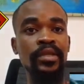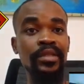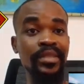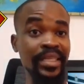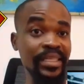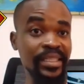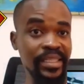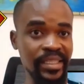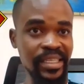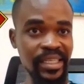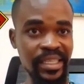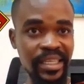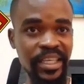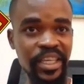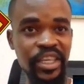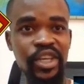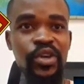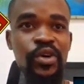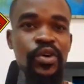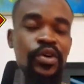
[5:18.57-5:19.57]
This scene
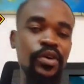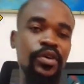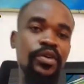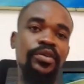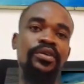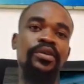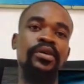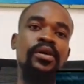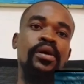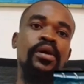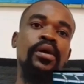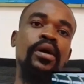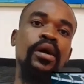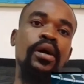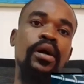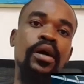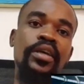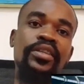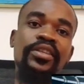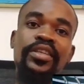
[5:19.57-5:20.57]
here
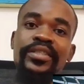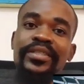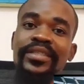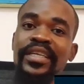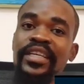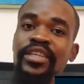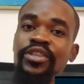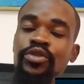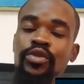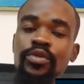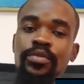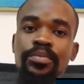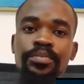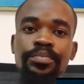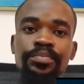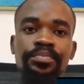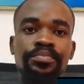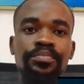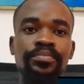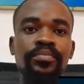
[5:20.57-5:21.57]
at the stadium, I
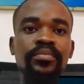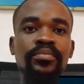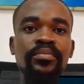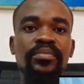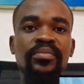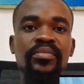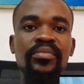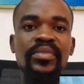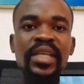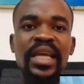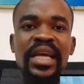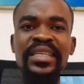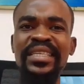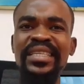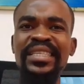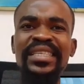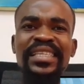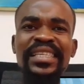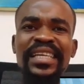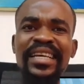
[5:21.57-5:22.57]

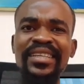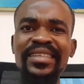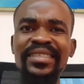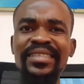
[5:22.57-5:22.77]
think these are